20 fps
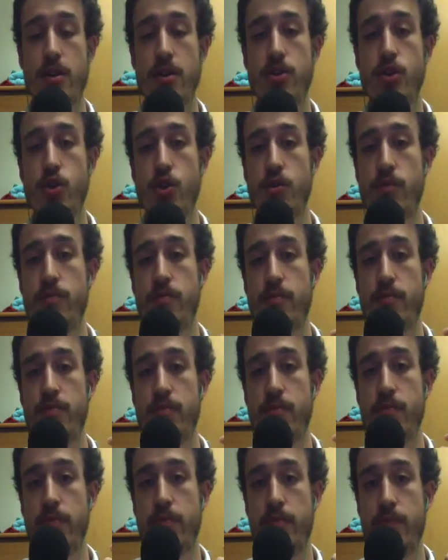to
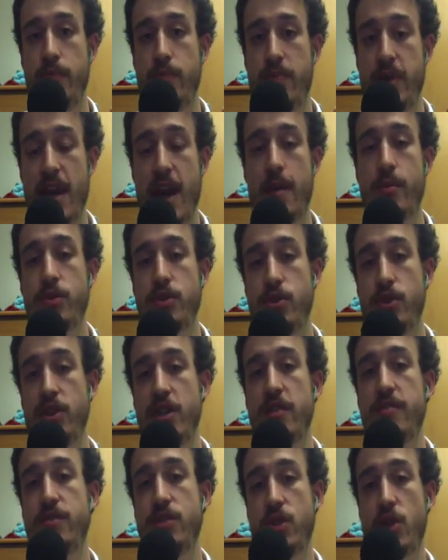be able to
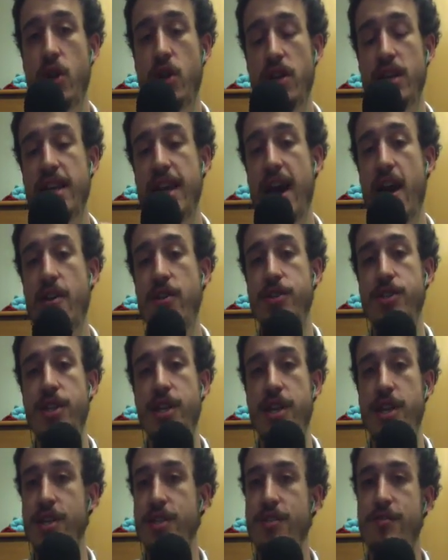give certain
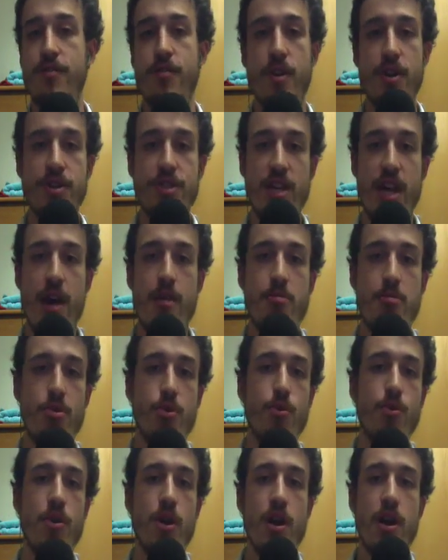guarantees. For
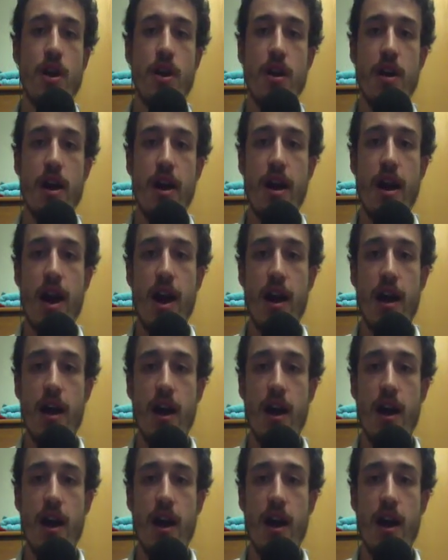example, uh,